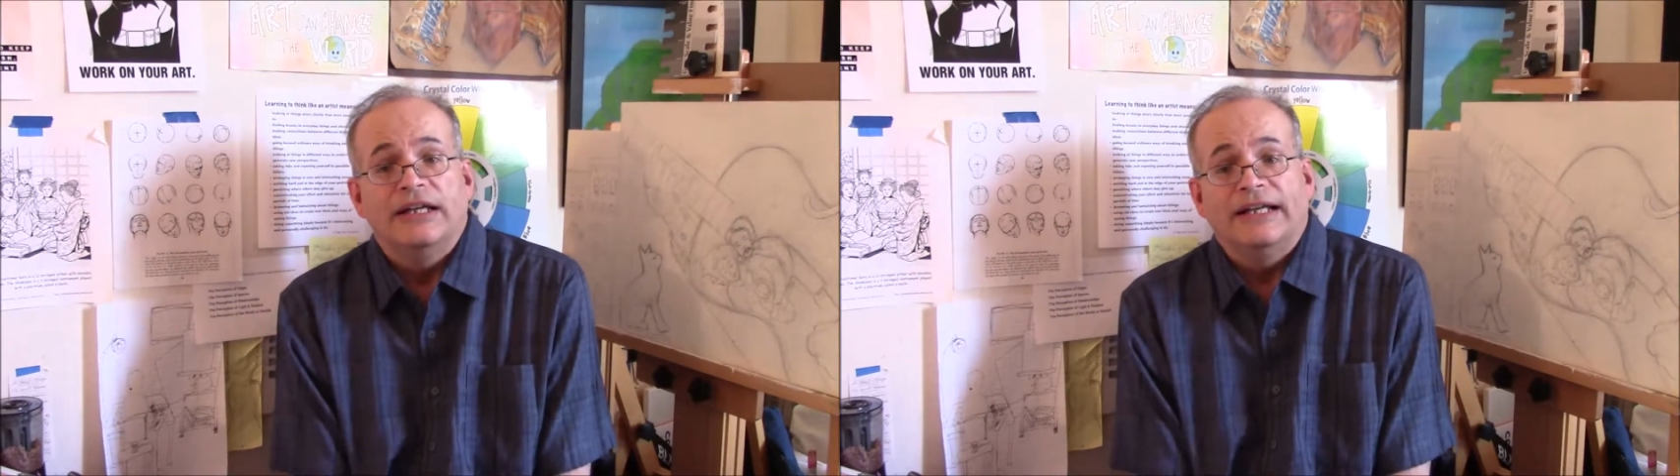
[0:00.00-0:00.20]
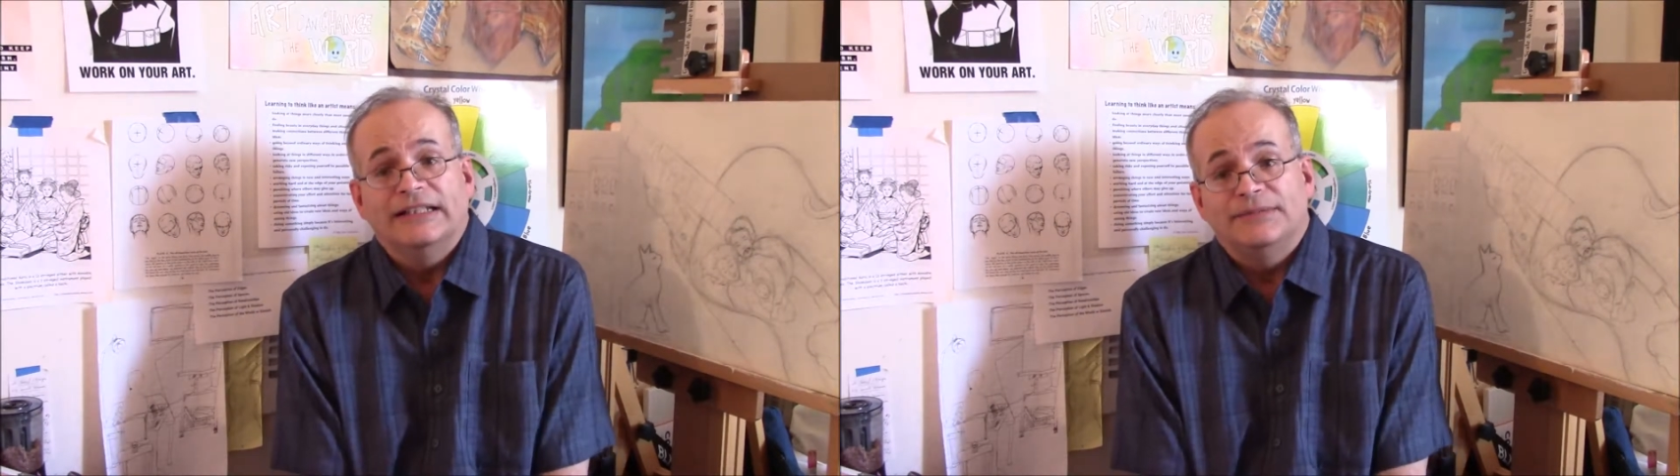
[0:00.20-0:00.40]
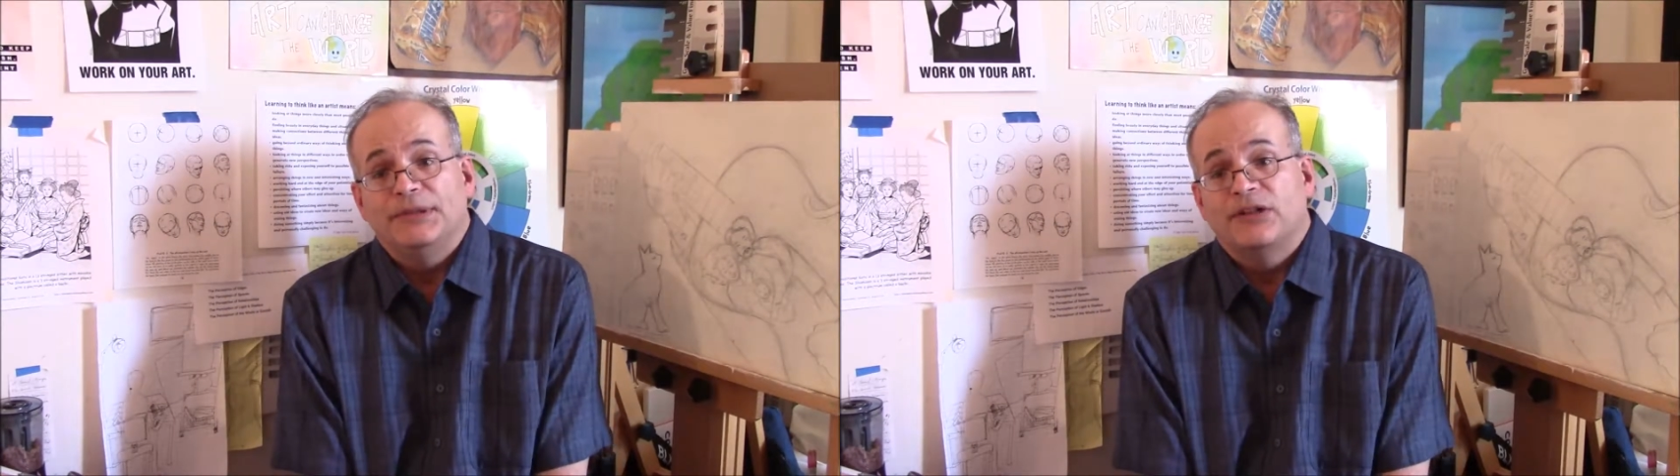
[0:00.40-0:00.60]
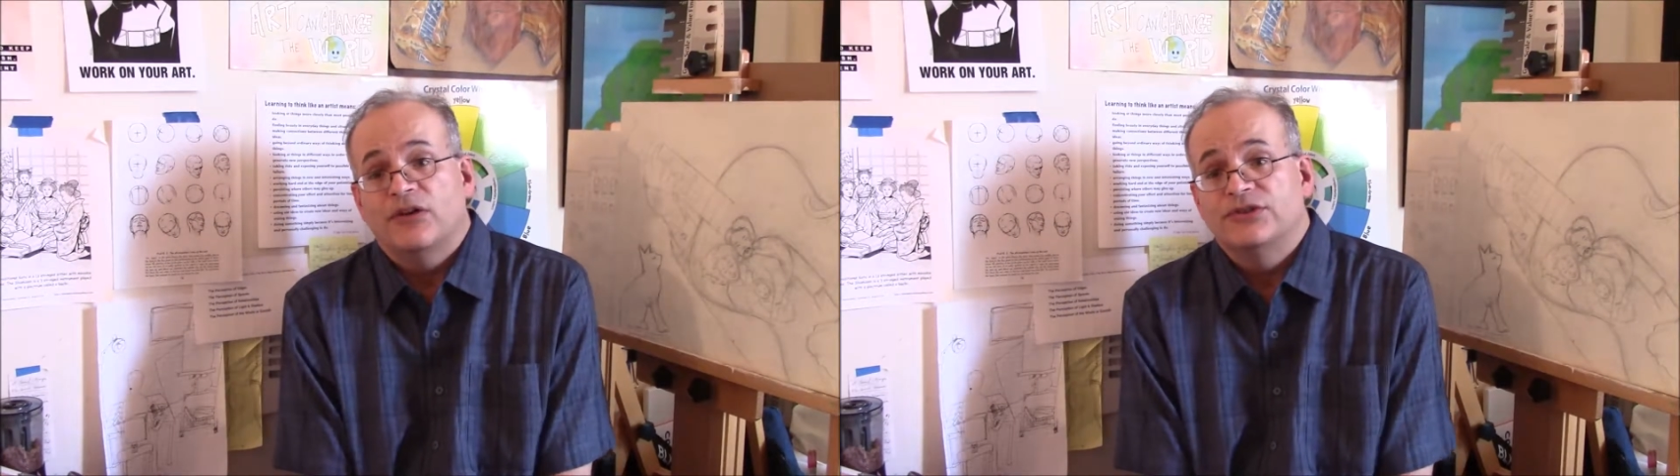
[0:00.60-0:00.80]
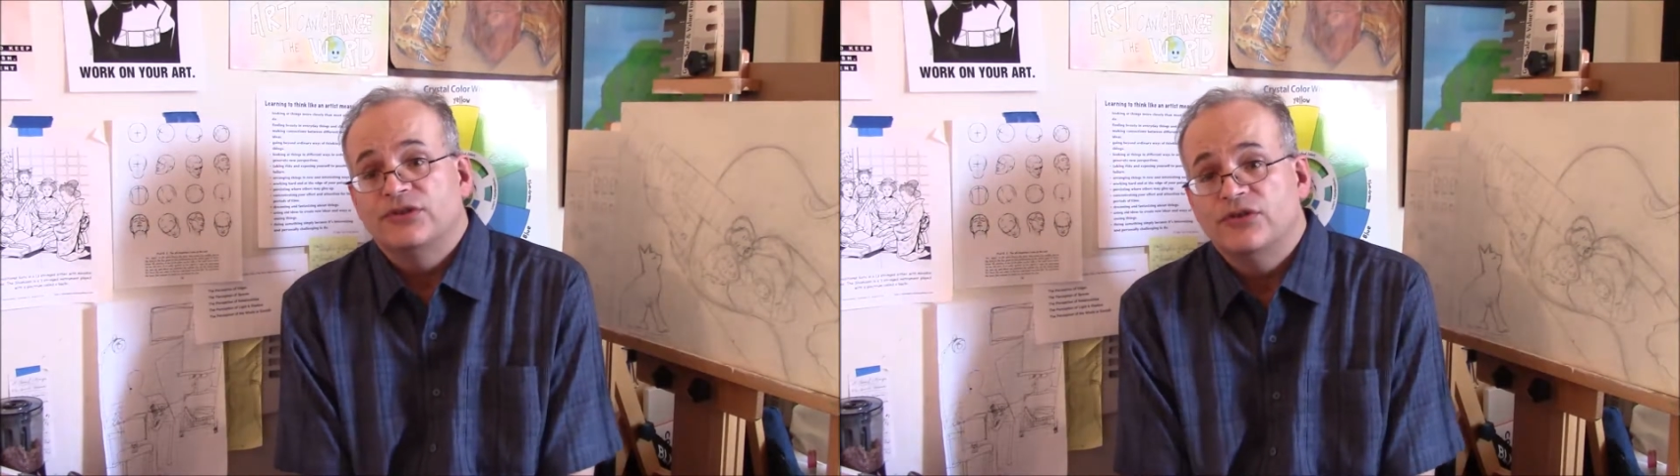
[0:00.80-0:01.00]
It's
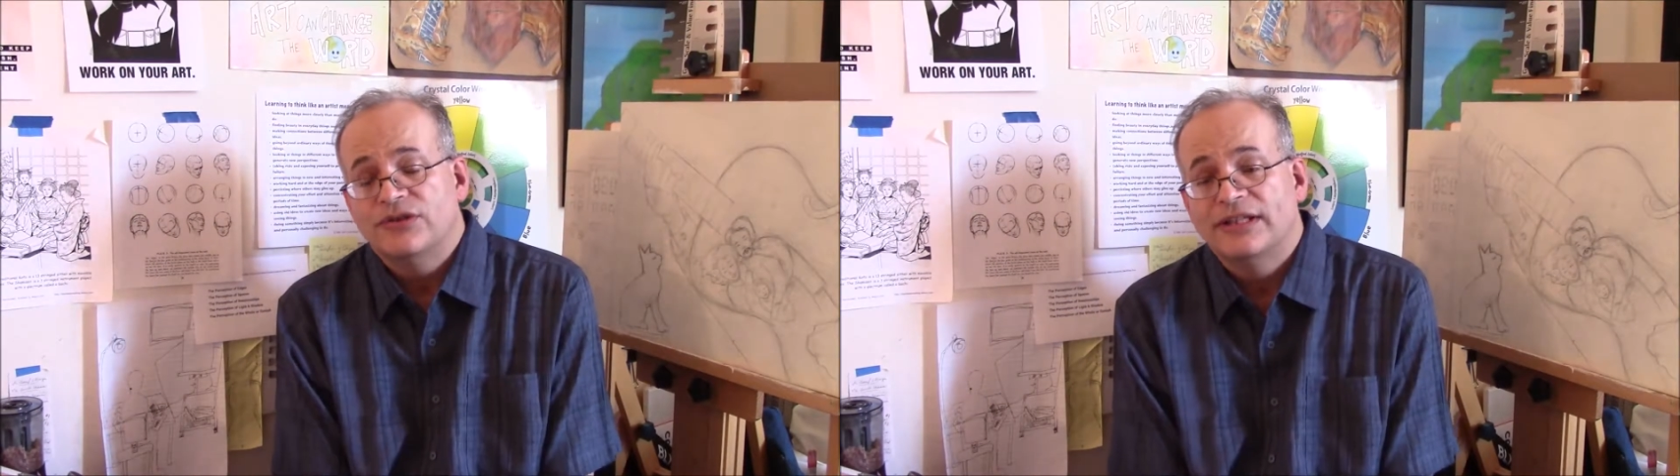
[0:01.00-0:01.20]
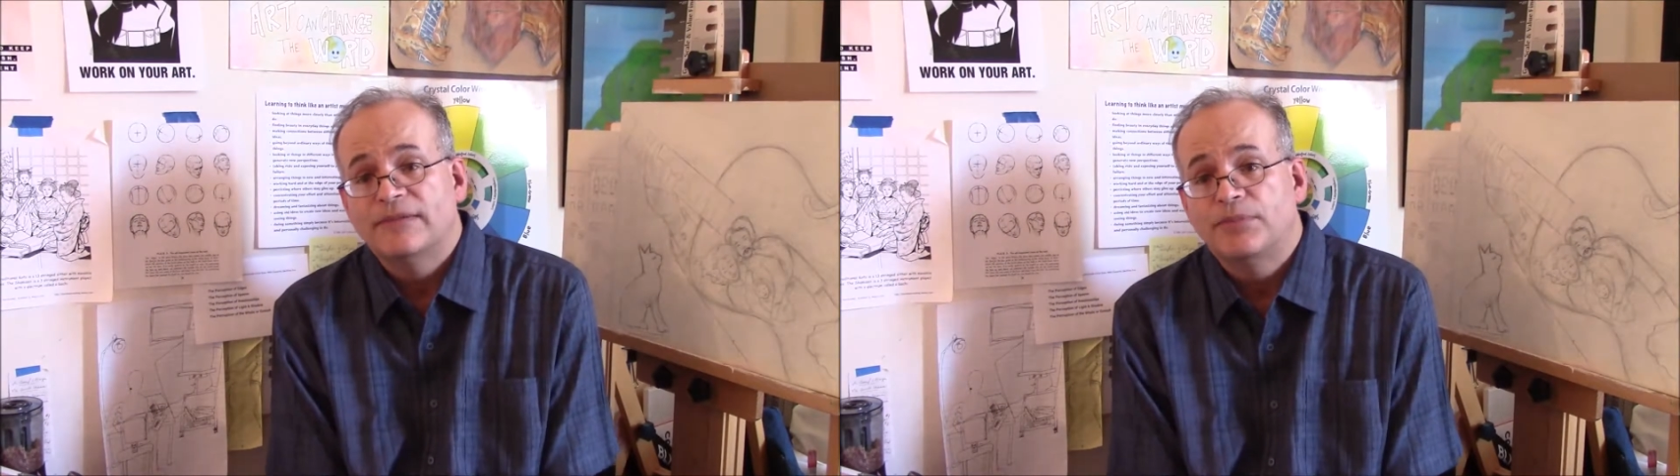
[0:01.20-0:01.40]
because usually in